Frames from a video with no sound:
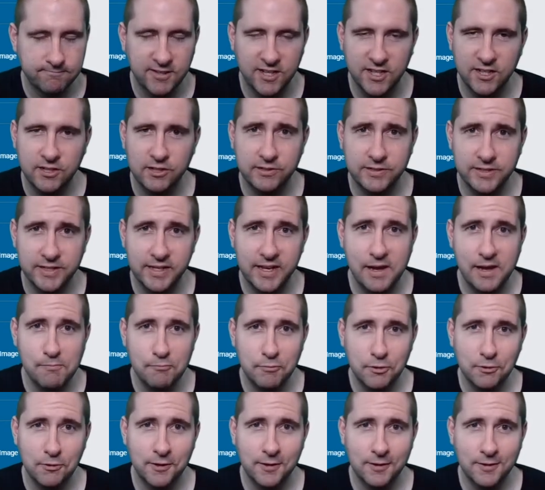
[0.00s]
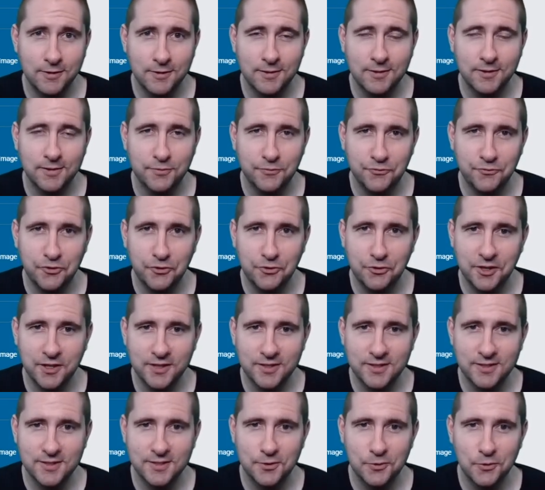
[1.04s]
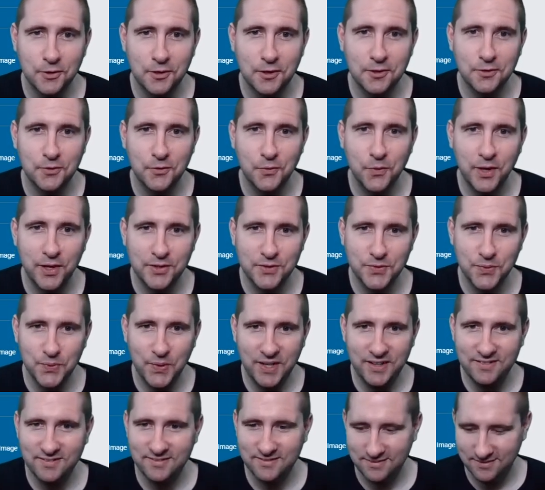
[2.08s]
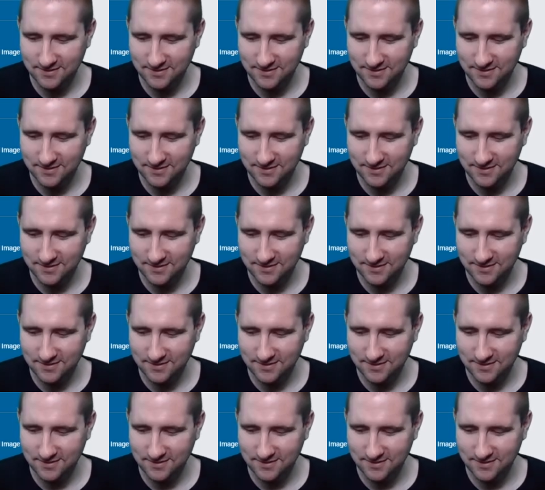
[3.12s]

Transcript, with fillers: It looks like I'm learning a few things new along the way as well.